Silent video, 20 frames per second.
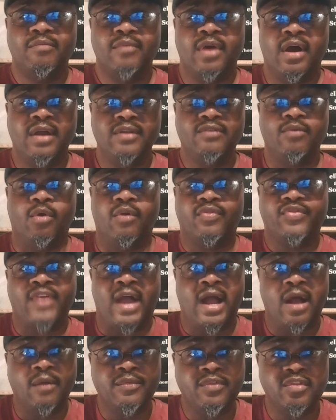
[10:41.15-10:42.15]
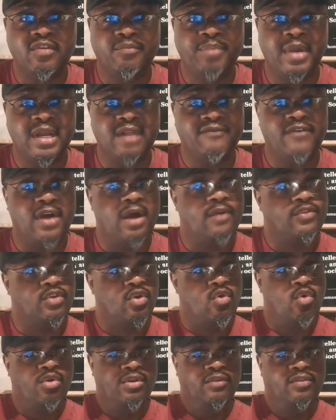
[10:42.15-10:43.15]
hundreds or thousands of pedophiles,
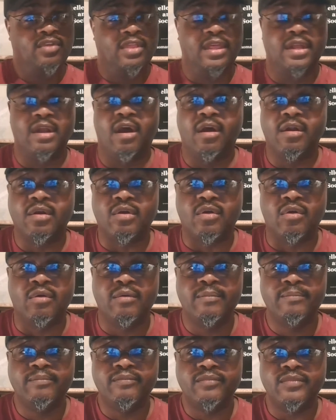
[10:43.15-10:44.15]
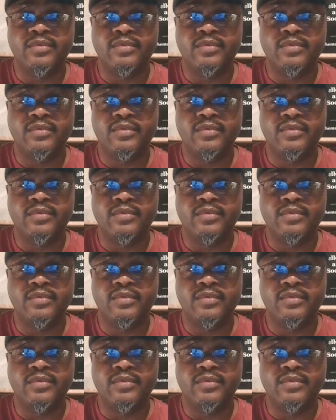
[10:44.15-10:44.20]
according to that article,